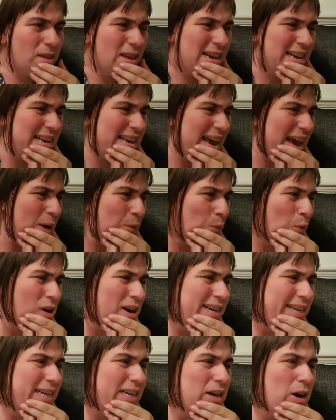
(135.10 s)
yeah, why
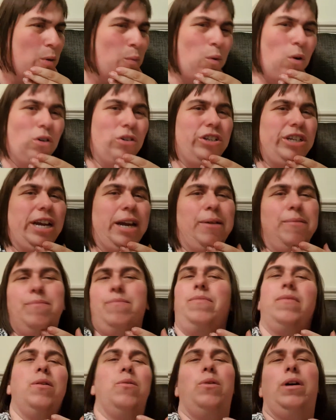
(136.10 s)
did I watch it?
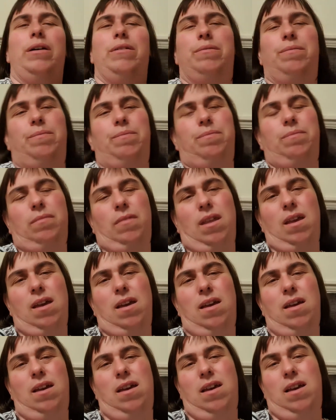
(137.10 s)
Well,
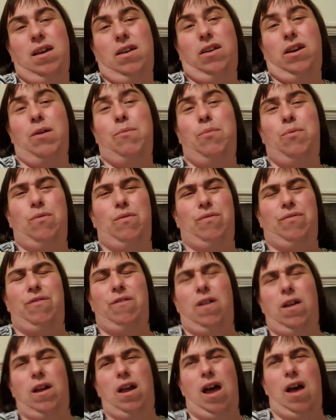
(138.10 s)
a couple
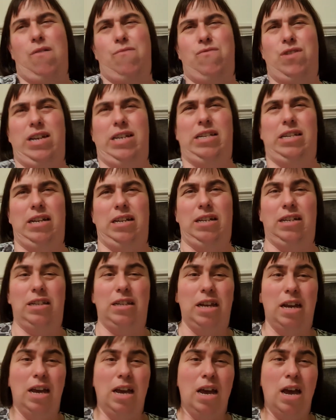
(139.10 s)
of reasons.
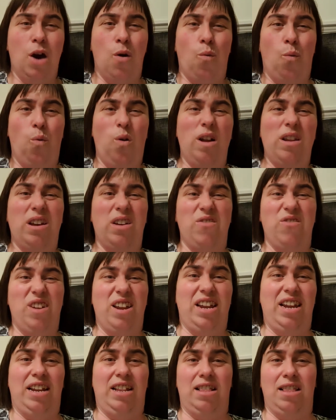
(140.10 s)
One, I
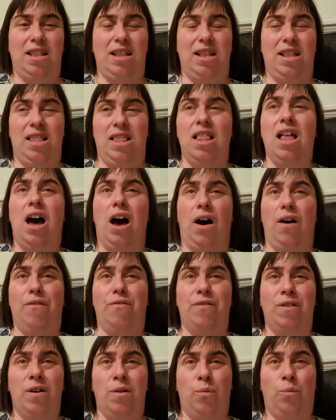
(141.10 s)
really love
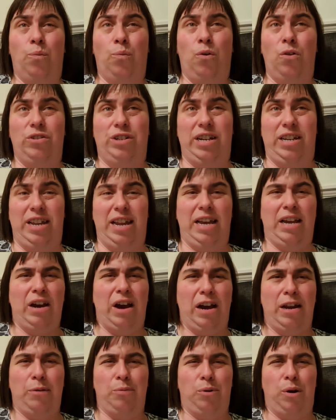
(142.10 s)
watching these
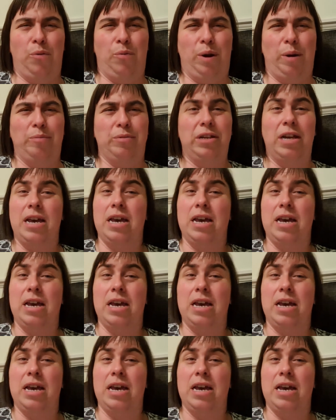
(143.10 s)
kind of programs.